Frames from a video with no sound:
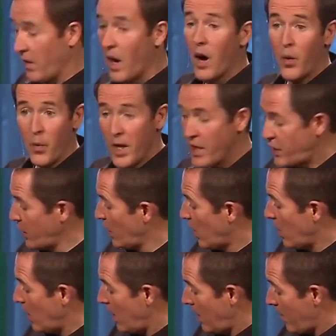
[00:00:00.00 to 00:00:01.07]

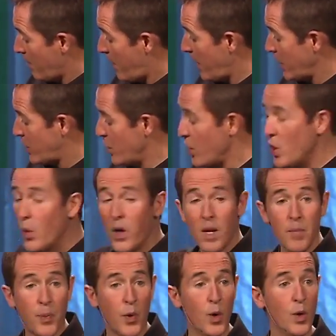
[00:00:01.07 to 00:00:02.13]
Original, but it's new and
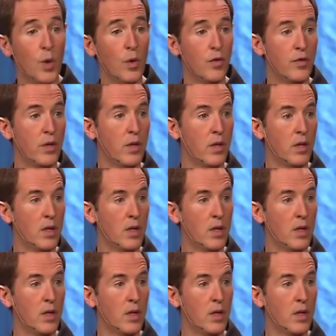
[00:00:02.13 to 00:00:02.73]
improved.